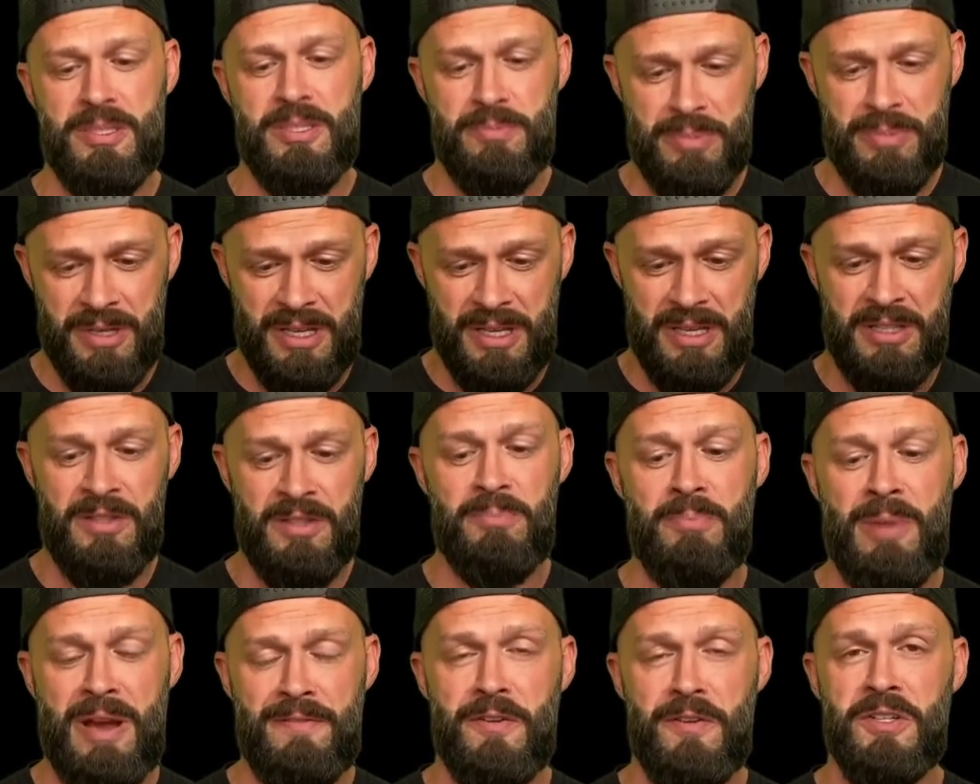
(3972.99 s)
But in
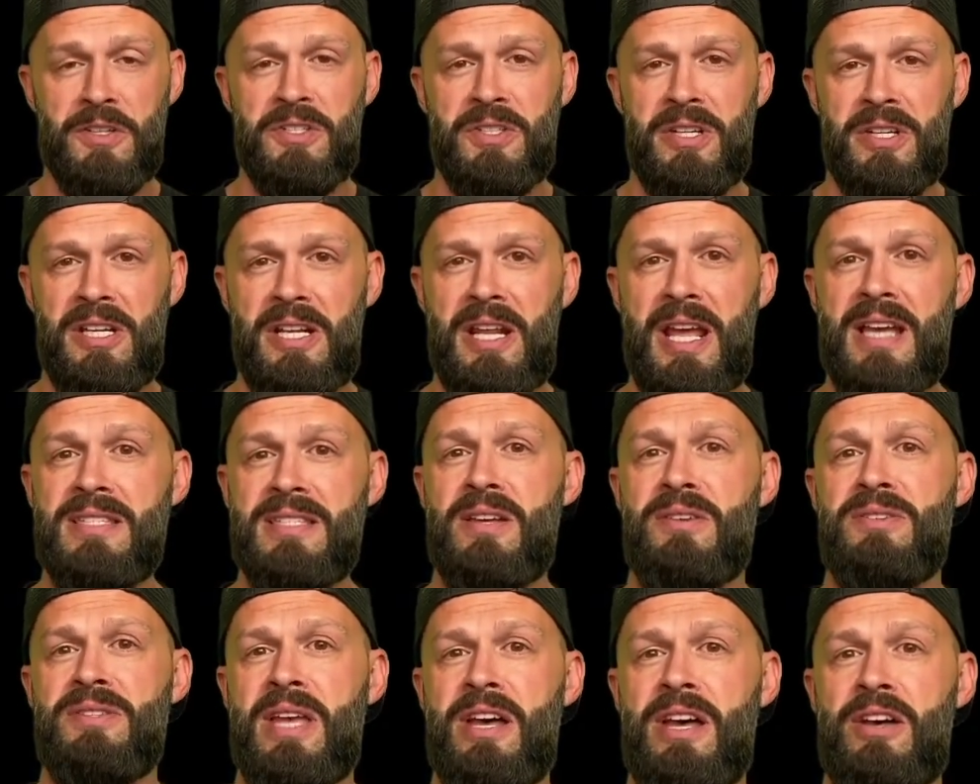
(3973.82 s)
my first 30 days, I
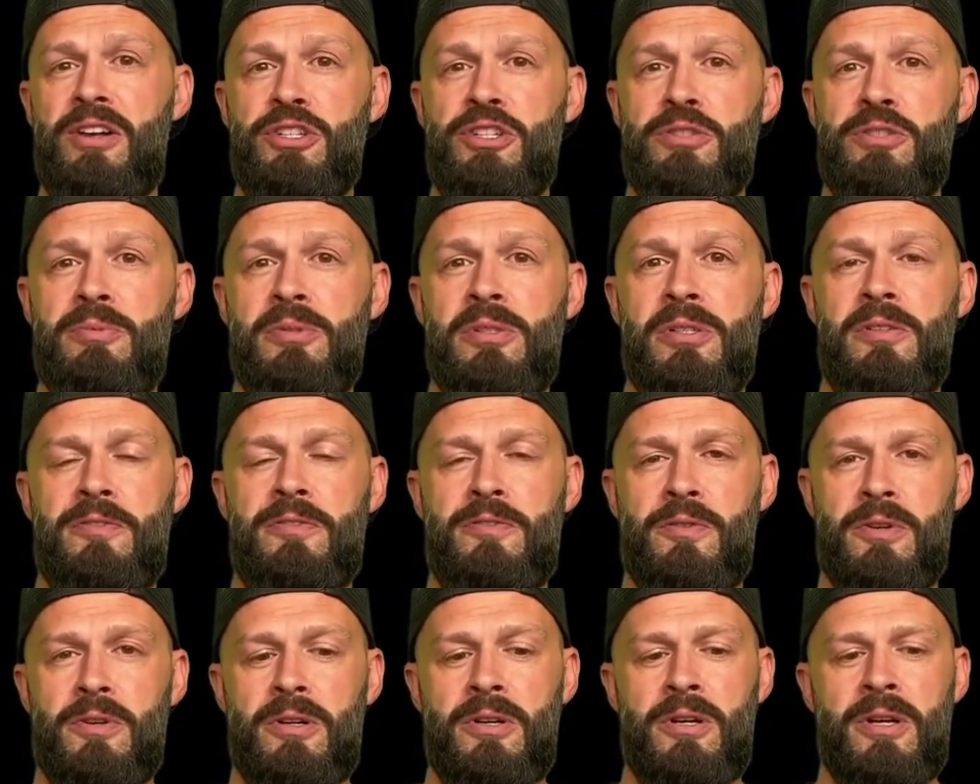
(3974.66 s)
was eligible
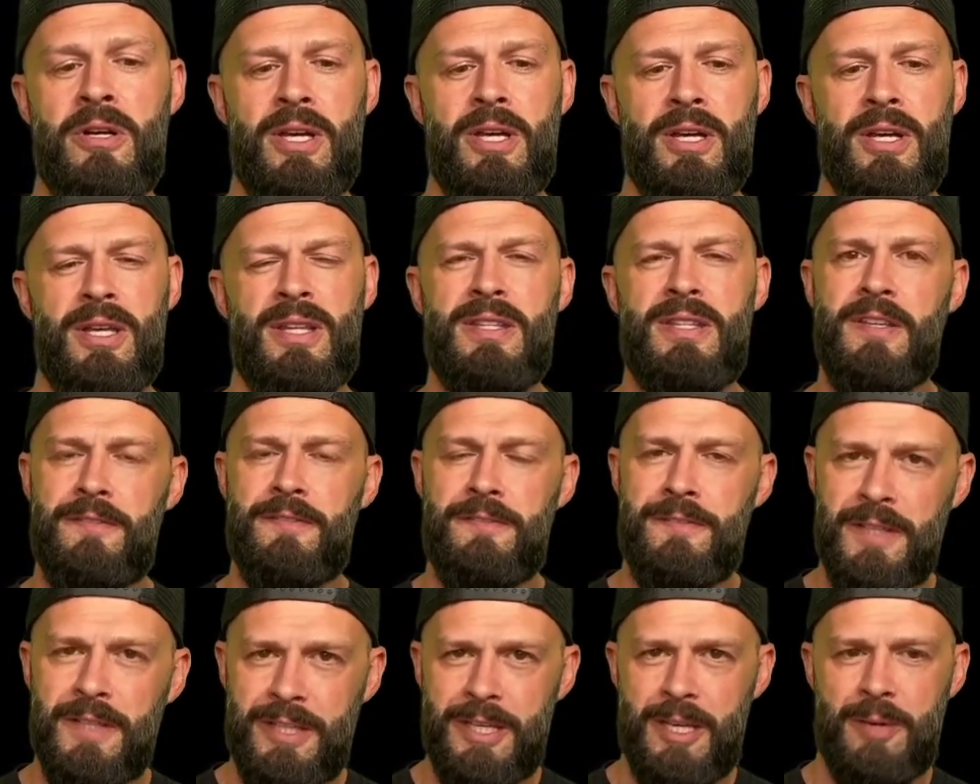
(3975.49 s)
for the
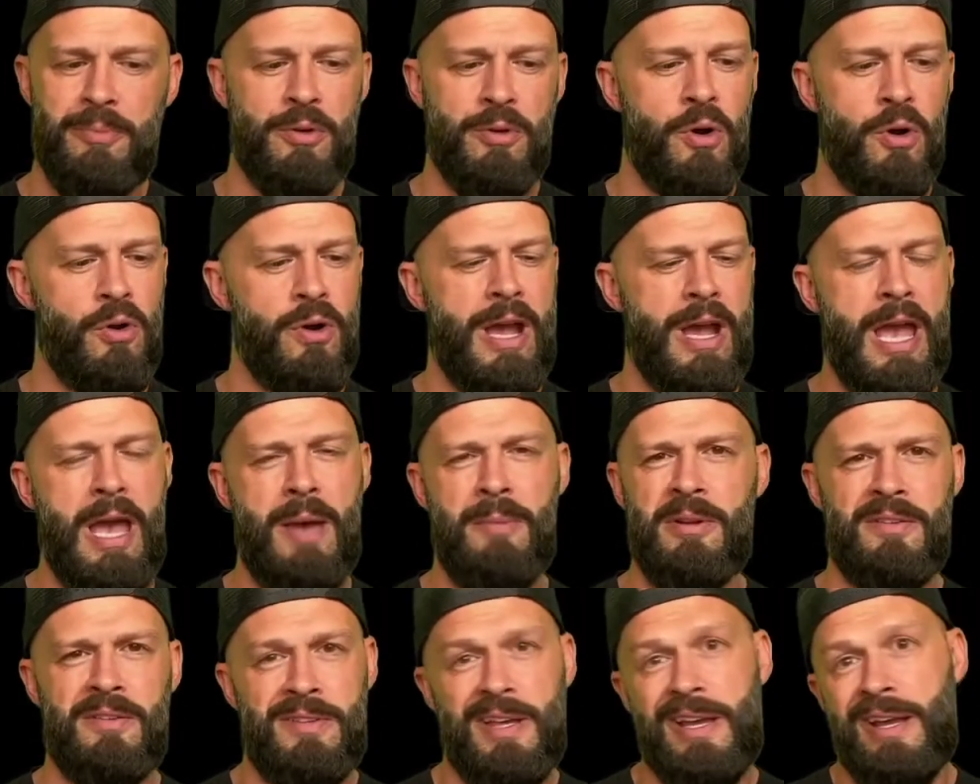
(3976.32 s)
affiliate program
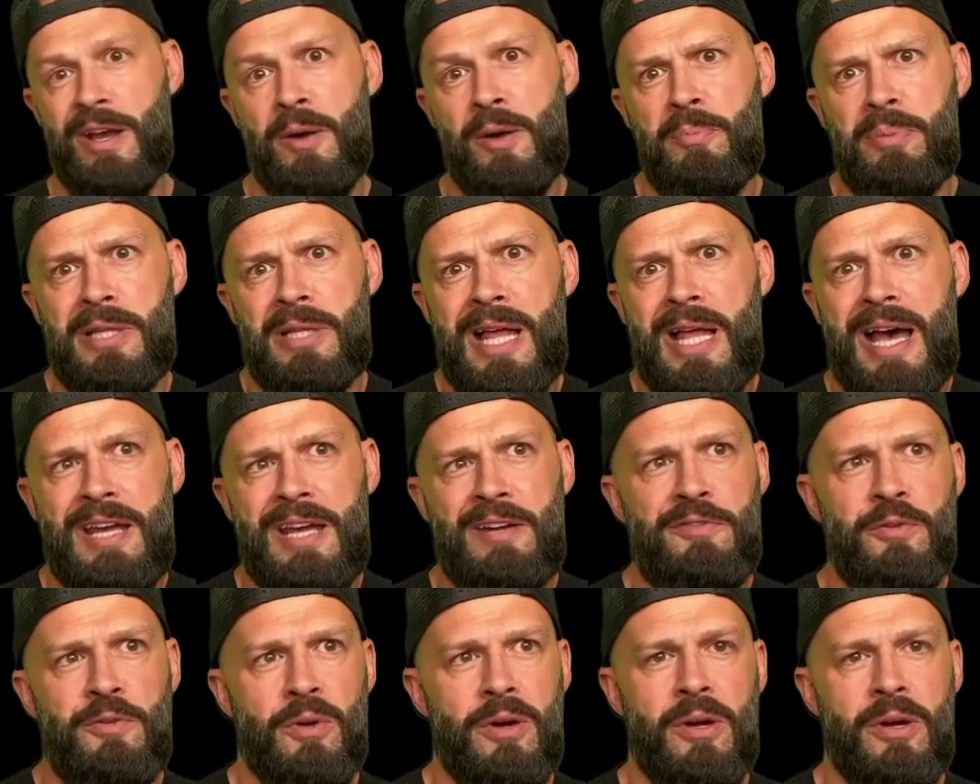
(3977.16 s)
and have like applied
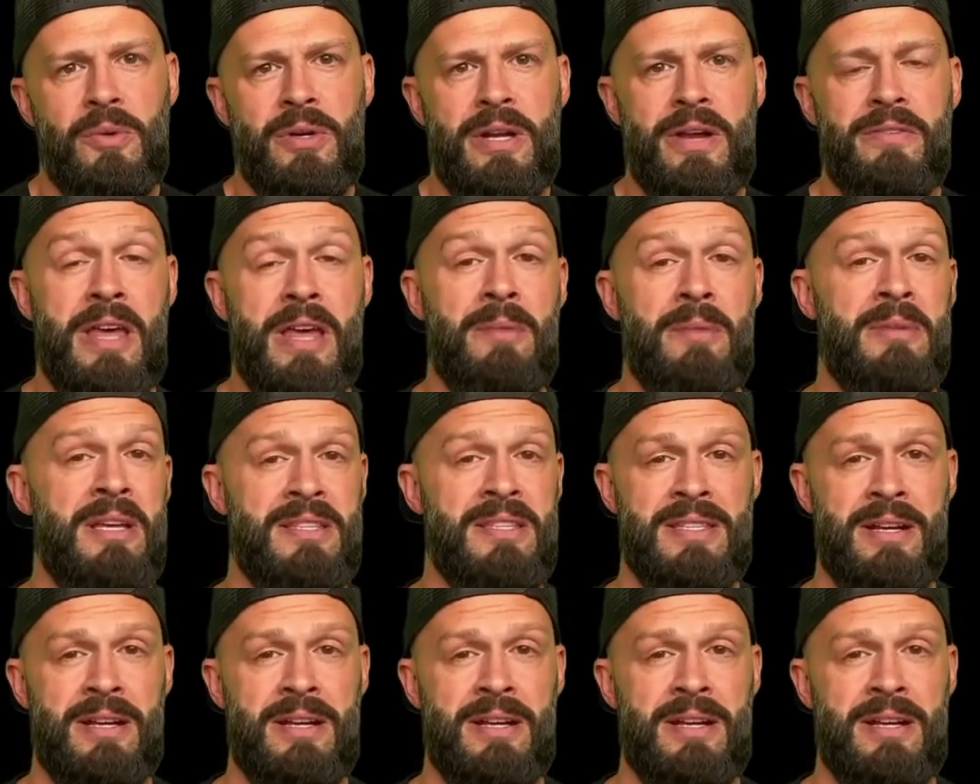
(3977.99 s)
for it, whatever that means.